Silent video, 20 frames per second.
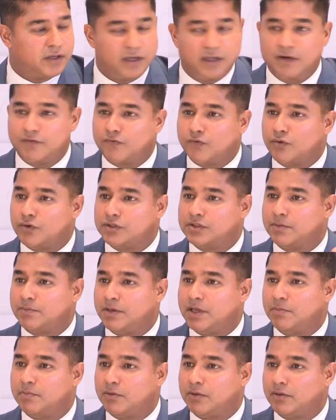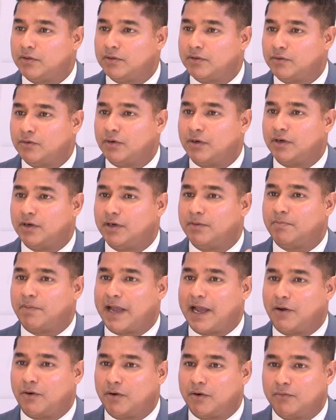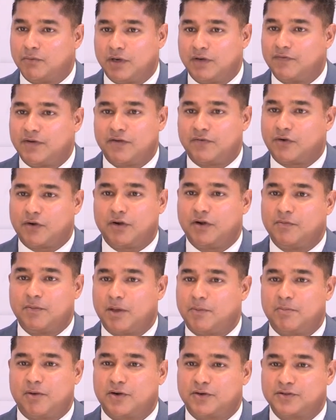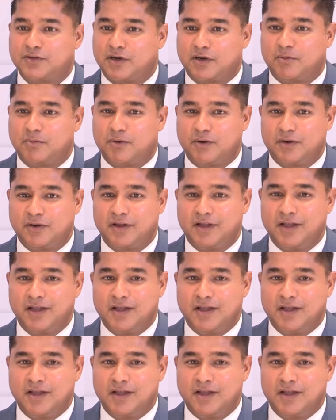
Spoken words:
And of course, the people who are in power would have never heard about Mark Zuckerberg,